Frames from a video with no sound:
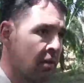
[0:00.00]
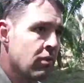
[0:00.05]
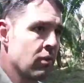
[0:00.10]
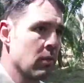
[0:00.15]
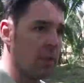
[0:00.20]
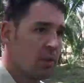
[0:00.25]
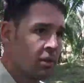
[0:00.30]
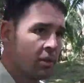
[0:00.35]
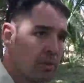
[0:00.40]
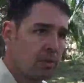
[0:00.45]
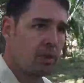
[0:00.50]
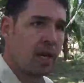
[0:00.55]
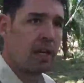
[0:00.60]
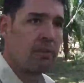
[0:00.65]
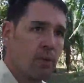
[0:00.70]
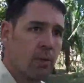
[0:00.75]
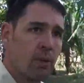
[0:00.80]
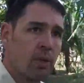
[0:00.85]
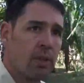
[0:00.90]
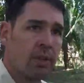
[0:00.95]
we're
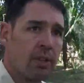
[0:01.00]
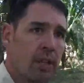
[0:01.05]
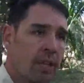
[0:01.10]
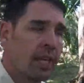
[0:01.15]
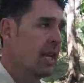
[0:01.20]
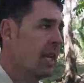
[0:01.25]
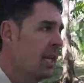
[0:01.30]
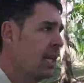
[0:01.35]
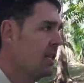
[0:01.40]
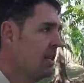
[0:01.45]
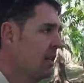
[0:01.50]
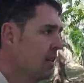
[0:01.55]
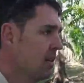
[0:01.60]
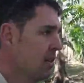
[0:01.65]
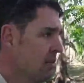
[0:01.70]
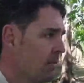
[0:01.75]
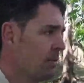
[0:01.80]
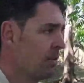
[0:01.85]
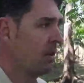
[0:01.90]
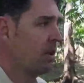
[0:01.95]
traveling with today
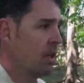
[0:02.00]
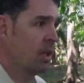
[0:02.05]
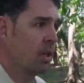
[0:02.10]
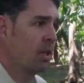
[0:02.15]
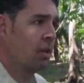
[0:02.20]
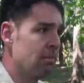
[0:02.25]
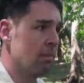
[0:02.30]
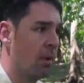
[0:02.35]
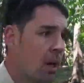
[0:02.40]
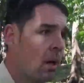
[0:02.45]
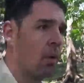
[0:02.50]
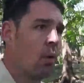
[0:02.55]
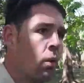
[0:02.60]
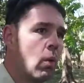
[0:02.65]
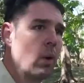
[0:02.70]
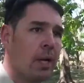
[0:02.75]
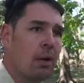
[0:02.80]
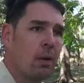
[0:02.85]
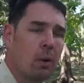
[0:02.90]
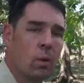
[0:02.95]
from
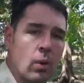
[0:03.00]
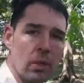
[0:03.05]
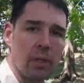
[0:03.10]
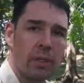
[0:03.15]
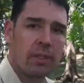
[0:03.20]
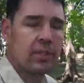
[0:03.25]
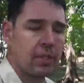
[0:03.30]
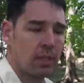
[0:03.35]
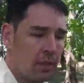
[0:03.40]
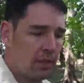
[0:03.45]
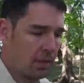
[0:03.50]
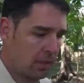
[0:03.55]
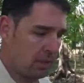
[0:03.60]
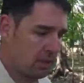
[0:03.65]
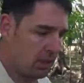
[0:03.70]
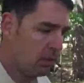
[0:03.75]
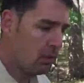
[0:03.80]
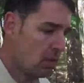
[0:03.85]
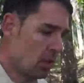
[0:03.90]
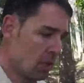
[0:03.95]
White Horse,
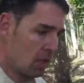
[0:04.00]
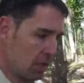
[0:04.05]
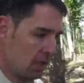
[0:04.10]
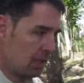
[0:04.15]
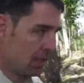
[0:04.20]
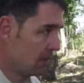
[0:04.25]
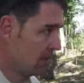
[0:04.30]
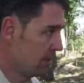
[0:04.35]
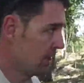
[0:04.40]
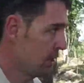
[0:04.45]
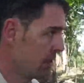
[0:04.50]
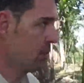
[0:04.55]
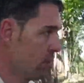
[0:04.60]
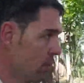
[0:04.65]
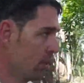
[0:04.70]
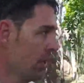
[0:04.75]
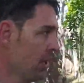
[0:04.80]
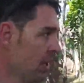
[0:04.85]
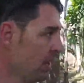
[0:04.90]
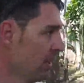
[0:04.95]
Yukon
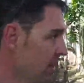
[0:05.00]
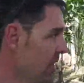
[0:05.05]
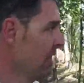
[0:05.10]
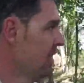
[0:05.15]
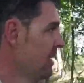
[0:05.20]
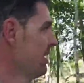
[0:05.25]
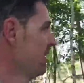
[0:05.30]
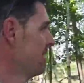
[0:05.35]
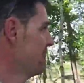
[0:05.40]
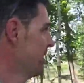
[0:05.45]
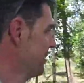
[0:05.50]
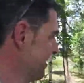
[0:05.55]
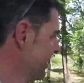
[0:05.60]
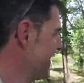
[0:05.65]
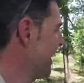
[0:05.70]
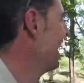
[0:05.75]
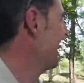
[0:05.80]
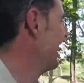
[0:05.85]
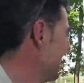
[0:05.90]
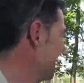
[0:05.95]
territory.
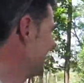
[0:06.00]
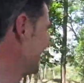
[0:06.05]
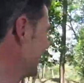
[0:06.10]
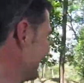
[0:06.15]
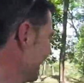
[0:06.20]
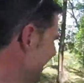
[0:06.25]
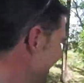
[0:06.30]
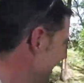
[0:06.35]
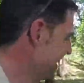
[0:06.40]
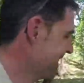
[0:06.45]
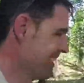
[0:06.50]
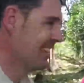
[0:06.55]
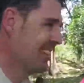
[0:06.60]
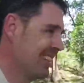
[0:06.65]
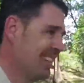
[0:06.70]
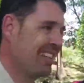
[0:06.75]
Hi there.